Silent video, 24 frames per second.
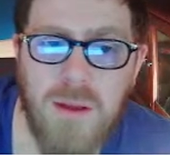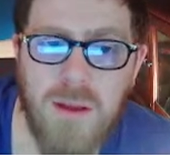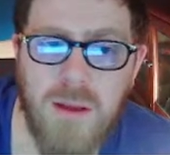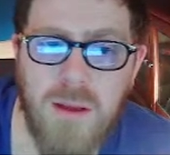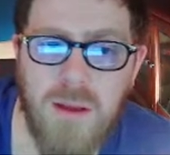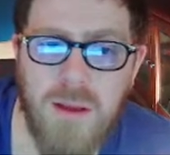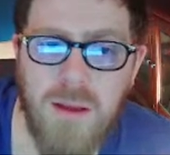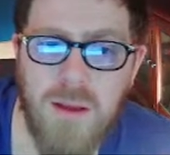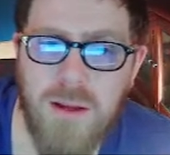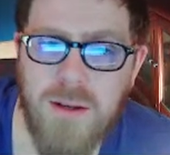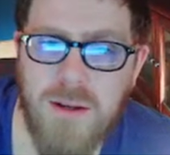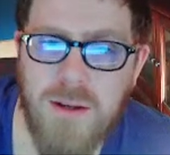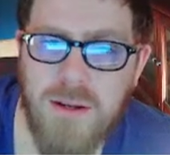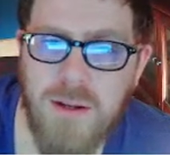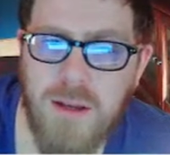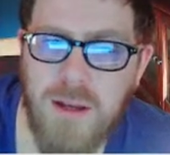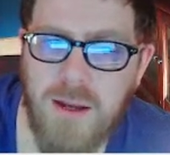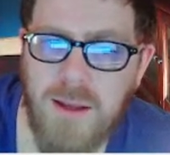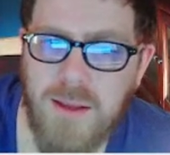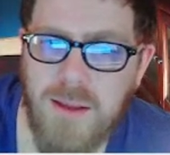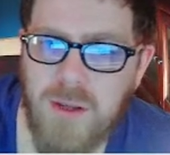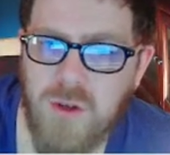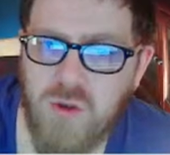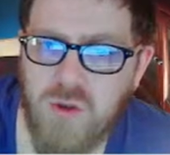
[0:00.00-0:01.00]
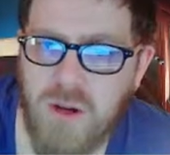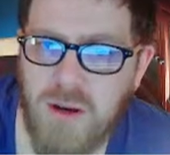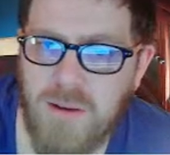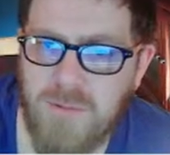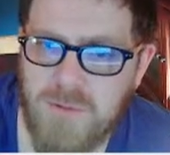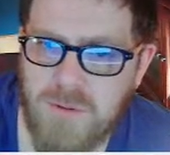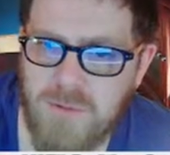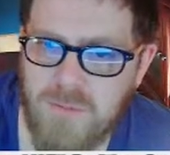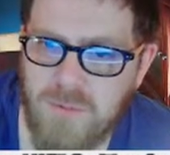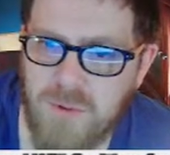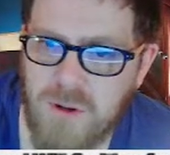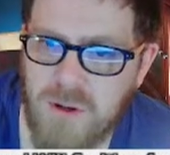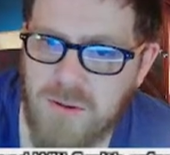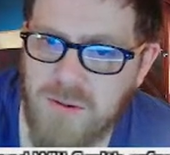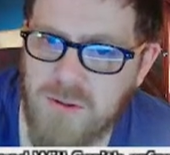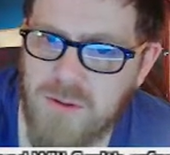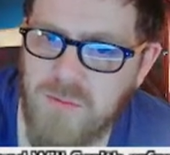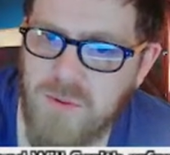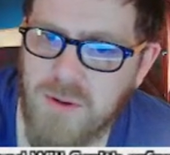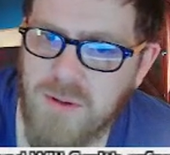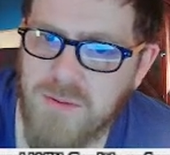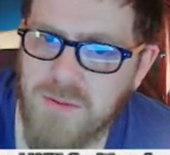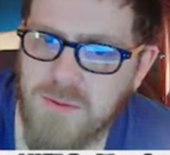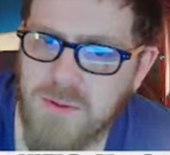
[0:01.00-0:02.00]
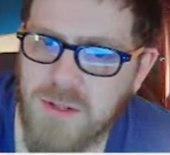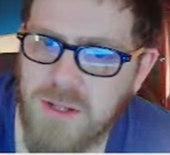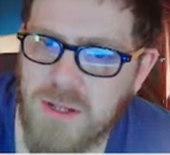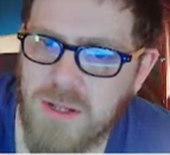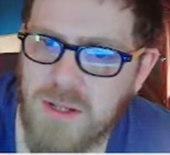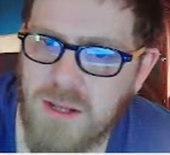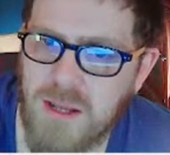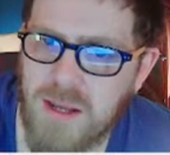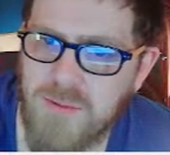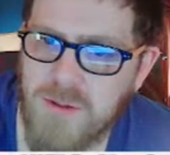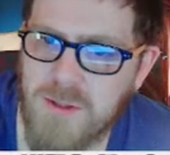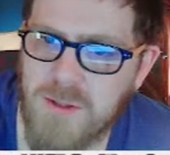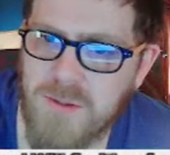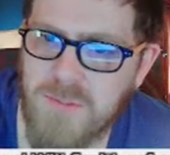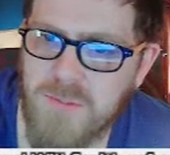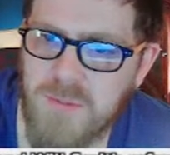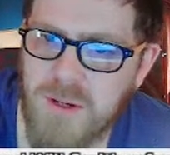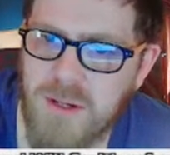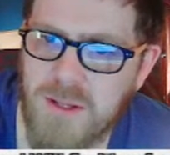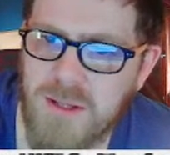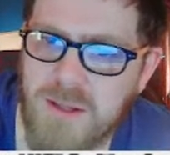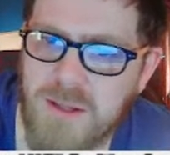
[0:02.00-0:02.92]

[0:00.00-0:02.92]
In an early draft of Rose, Russell T Davies had written the